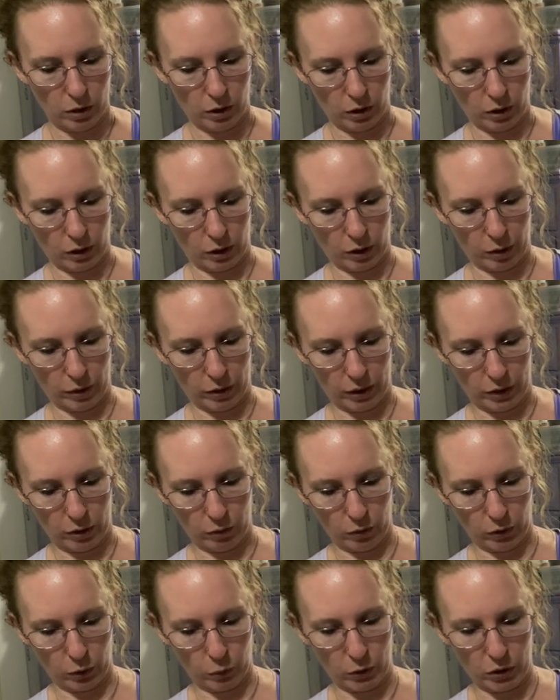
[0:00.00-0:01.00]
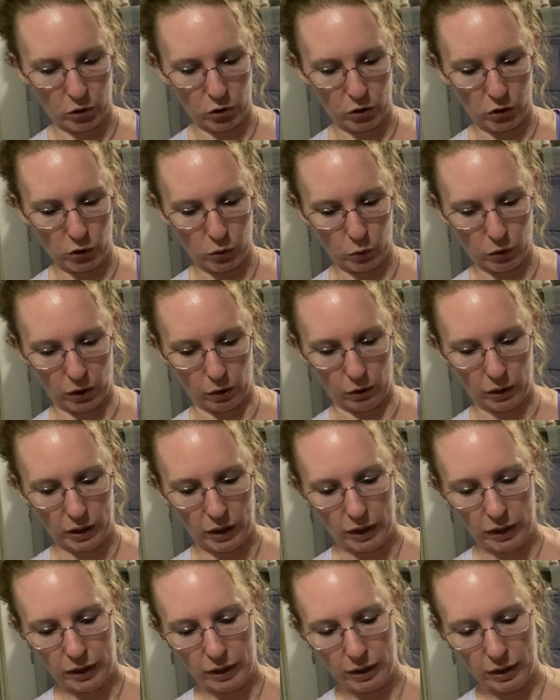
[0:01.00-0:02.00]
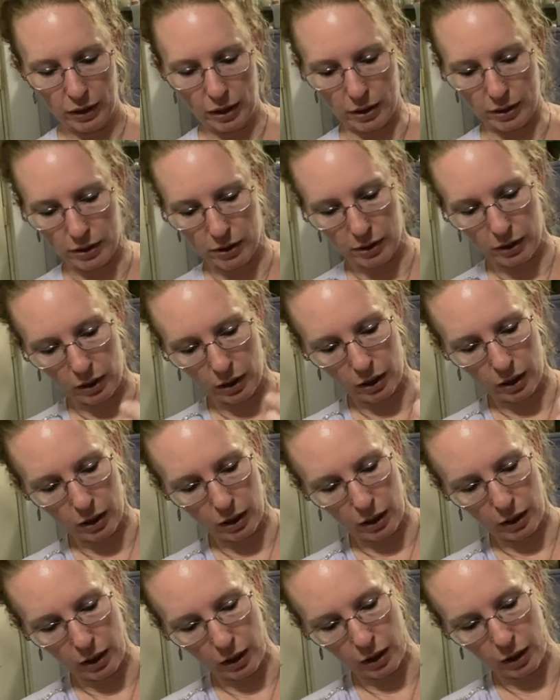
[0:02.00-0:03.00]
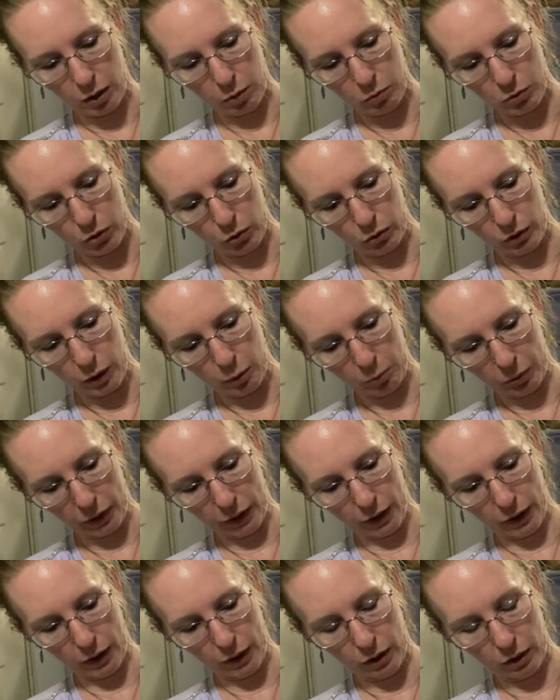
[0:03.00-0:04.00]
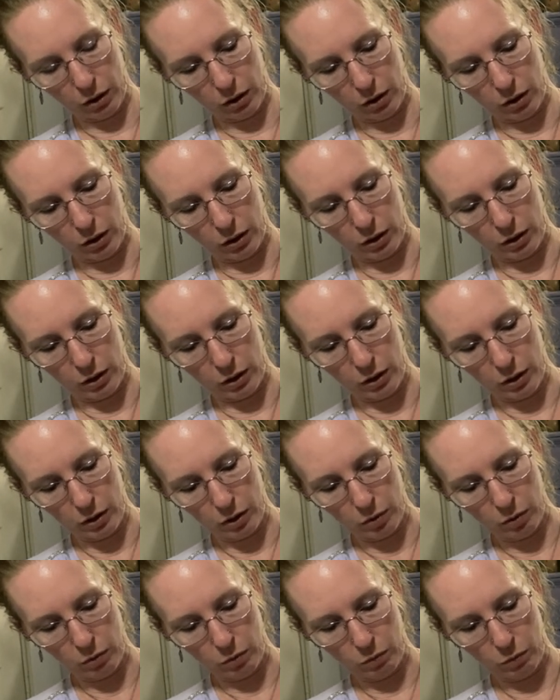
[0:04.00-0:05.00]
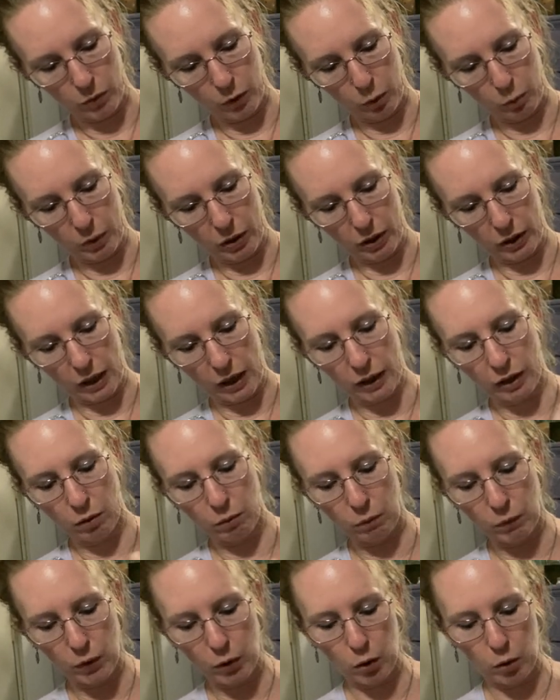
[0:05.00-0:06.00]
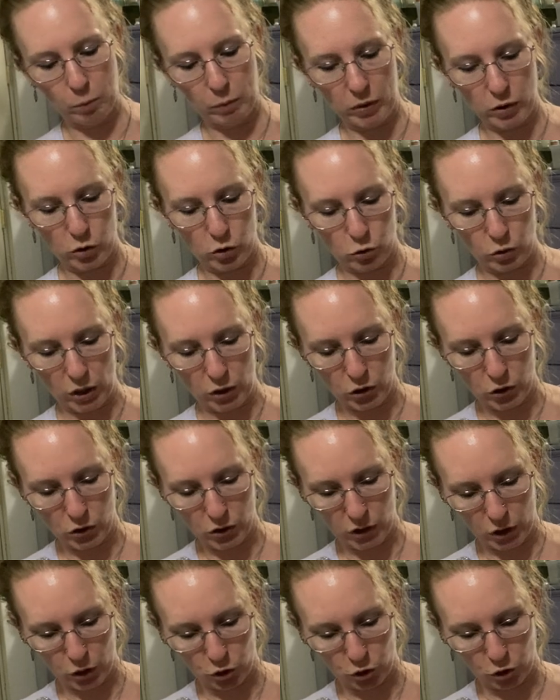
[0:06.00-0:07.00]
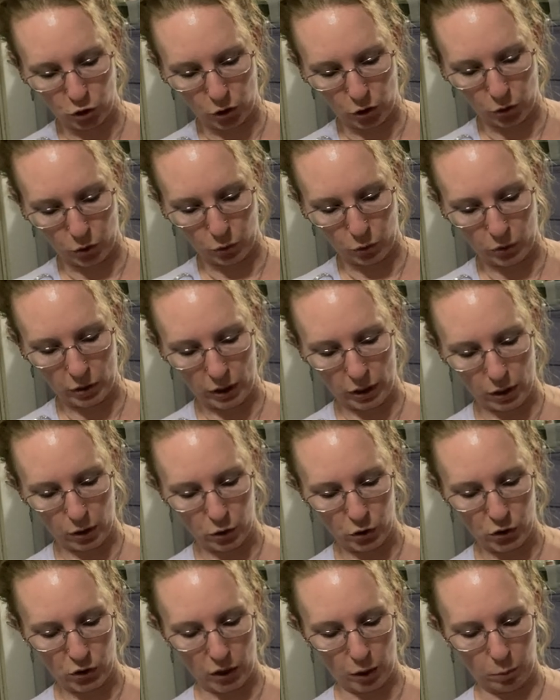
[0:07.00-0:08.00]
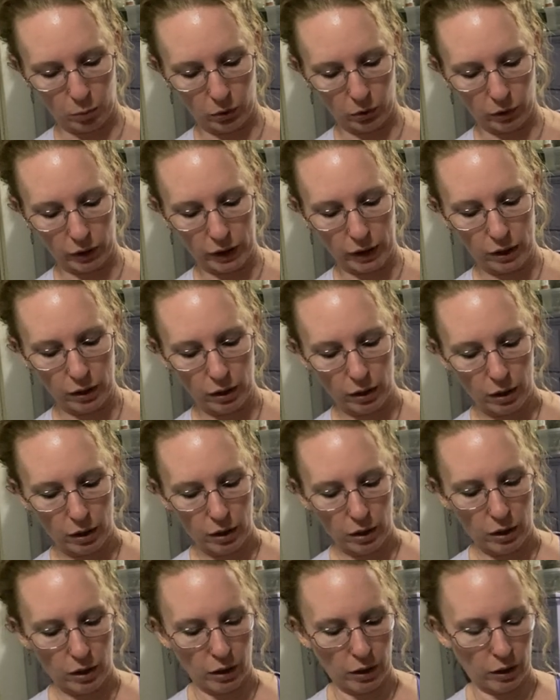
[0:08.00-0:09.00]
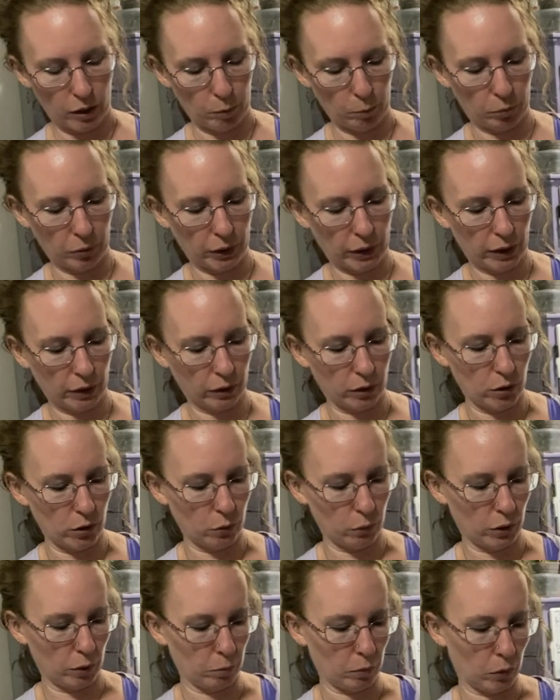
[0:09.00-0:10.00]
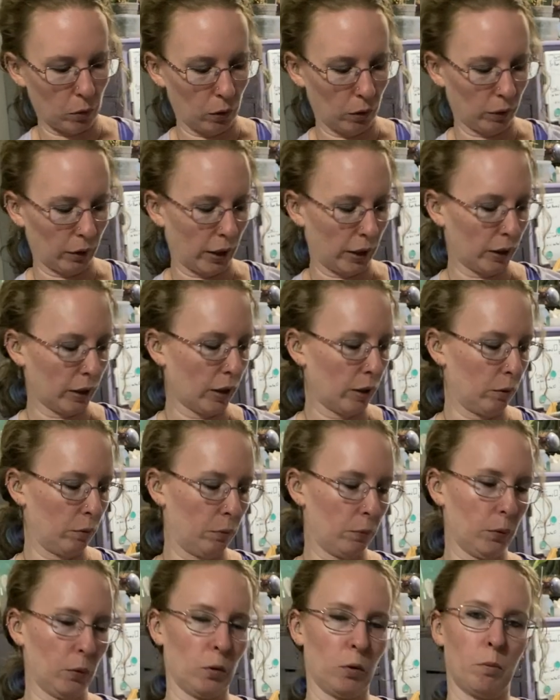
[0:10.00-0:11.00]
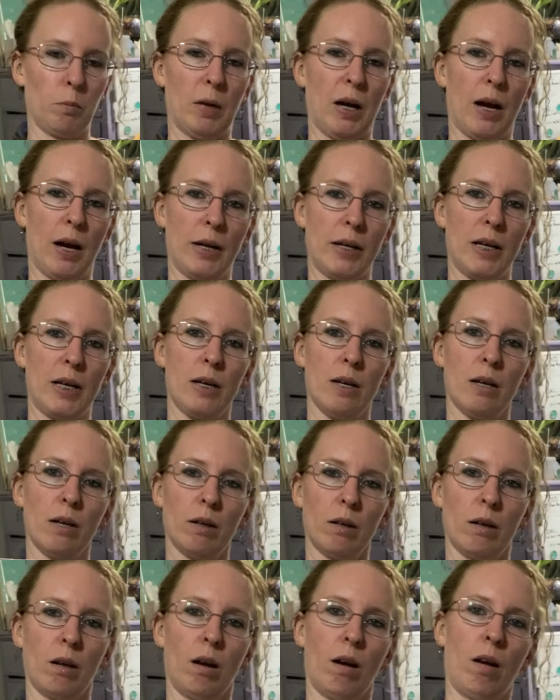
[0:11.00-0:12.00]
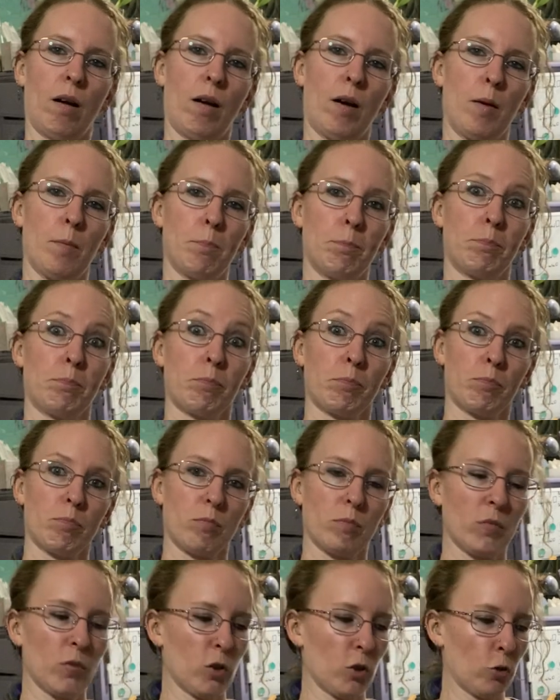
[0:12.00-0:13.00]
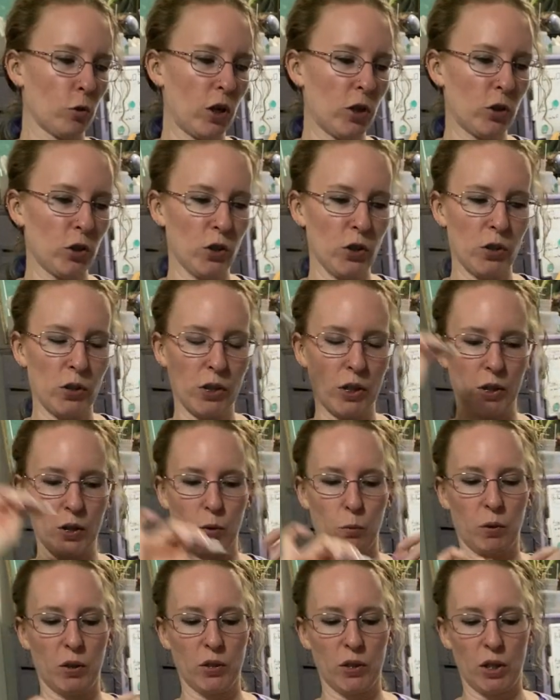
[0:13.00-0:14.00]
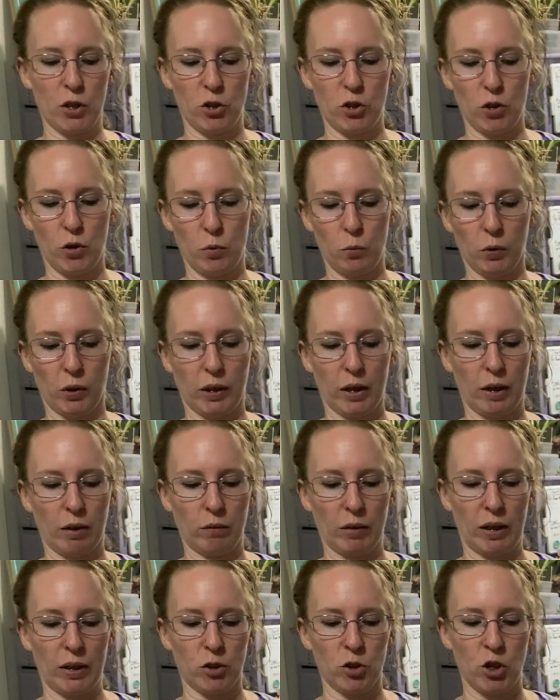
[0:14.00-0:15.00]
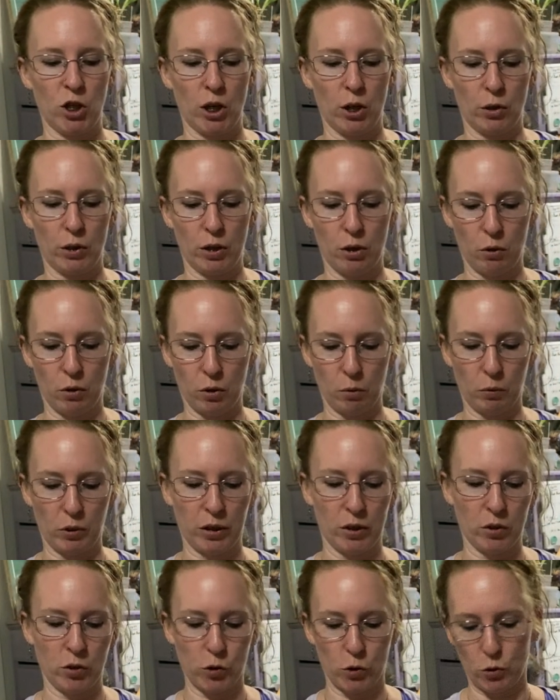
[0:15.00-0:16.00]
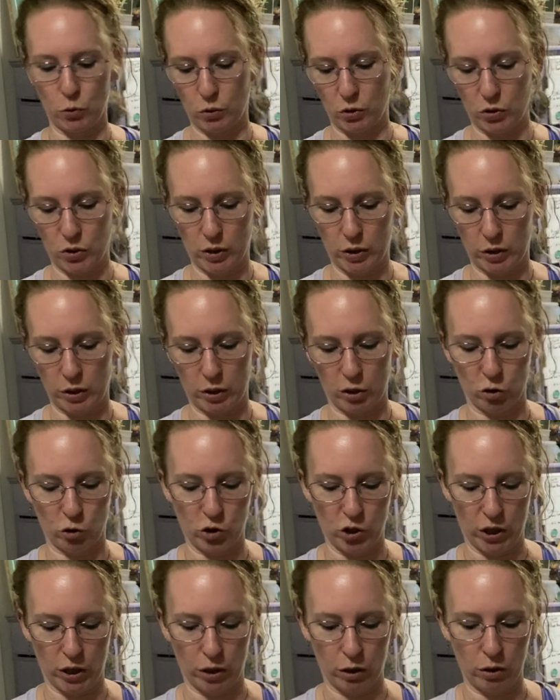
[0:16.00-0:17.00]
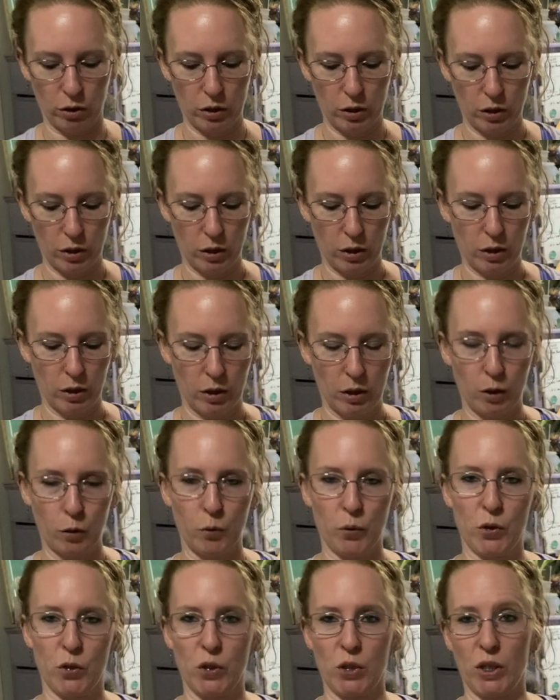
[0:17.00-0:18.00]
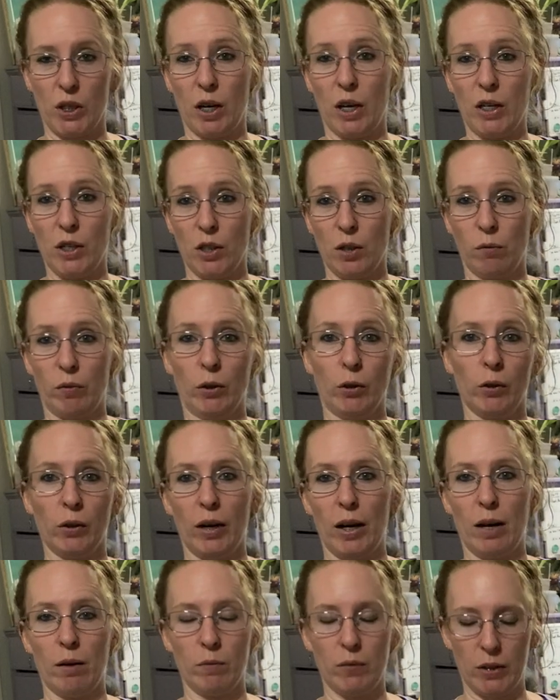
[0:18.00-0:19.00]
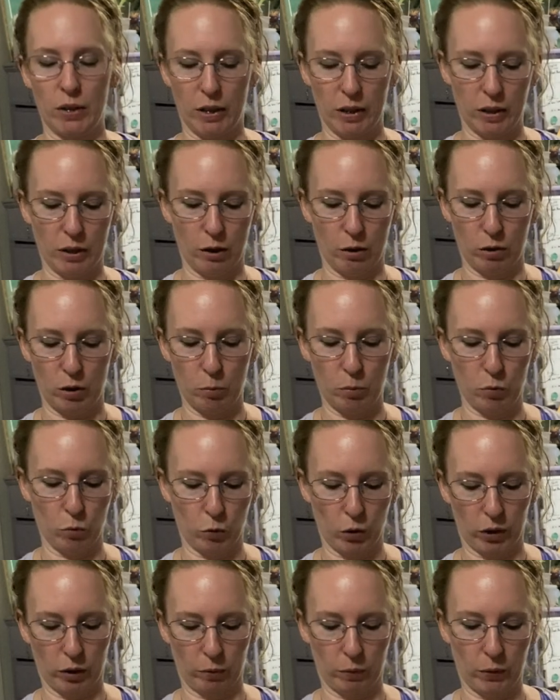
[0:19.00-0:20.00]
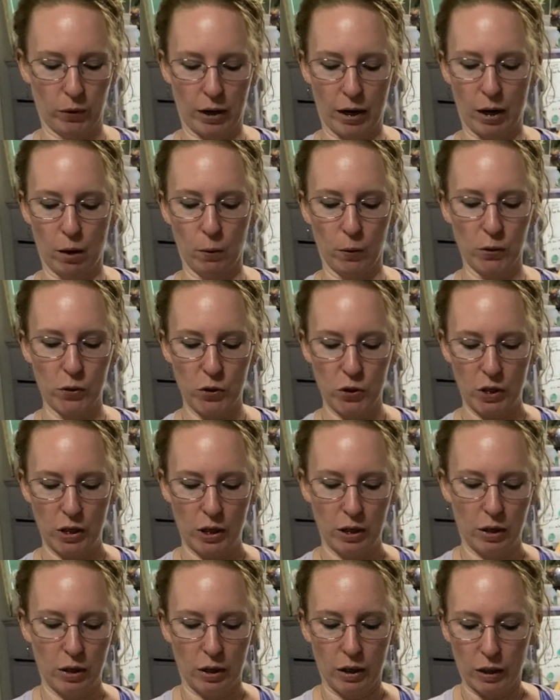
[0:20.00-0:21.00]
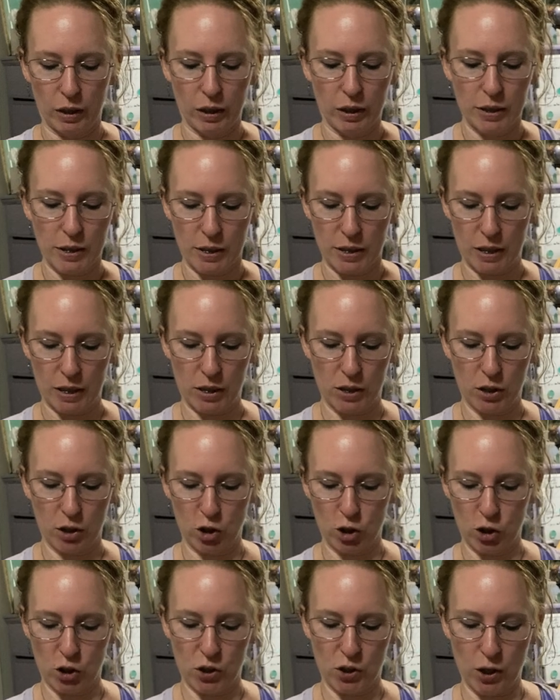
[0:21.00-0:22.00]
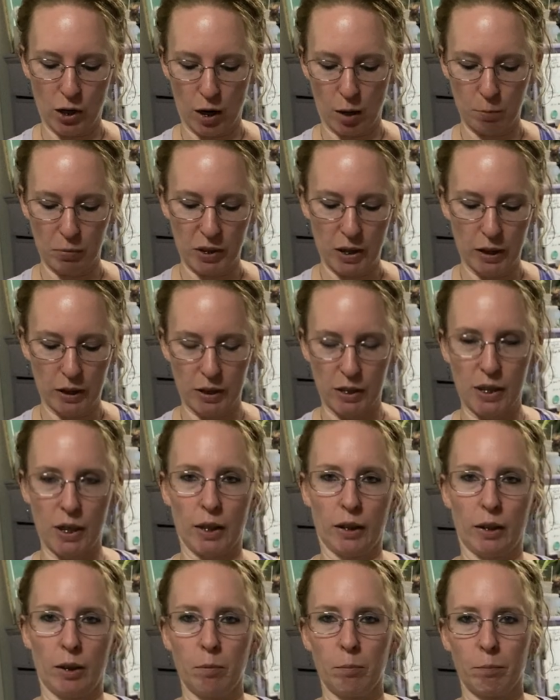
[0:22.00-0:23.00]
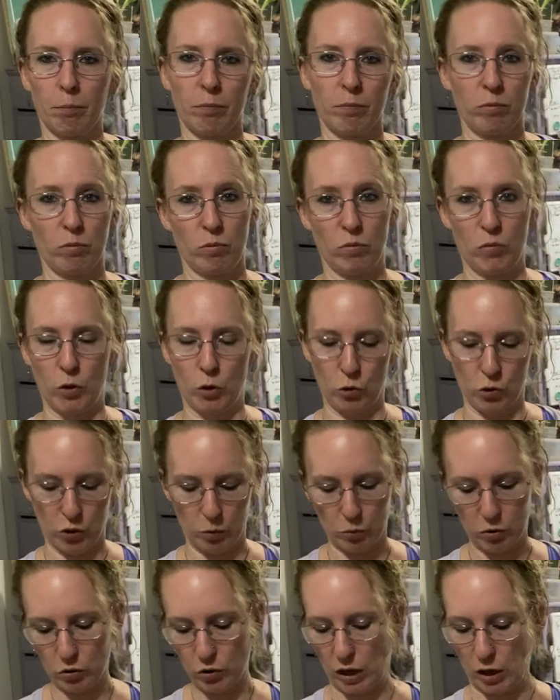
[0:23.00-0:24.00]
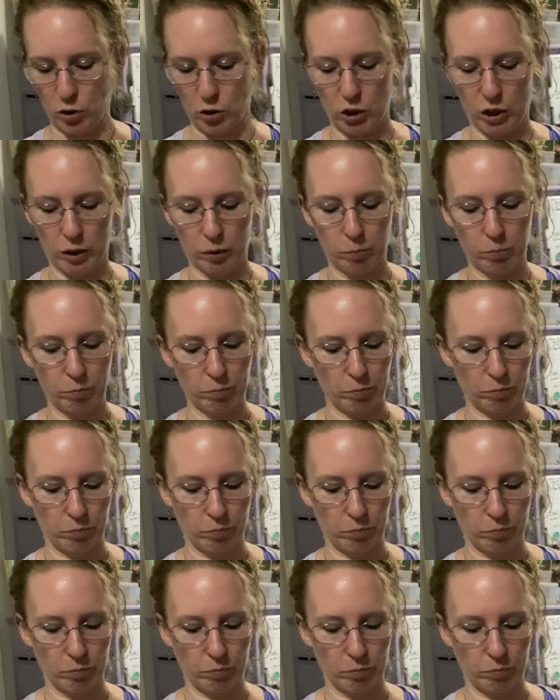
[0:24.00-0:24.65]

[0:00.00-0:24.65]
Uh, thank you for the question as well. Yes, I am totally planning on filming. I can film the stretches I showed there separately, and I'm planning on doing more like kind of full body um, stretches because the ones I showed were kind of like chair yoga where you can just do it sitting in your chair, which is nice if you're crafting, you know, you've been working for hours. It's nice to just stop, take a second, do some stretching,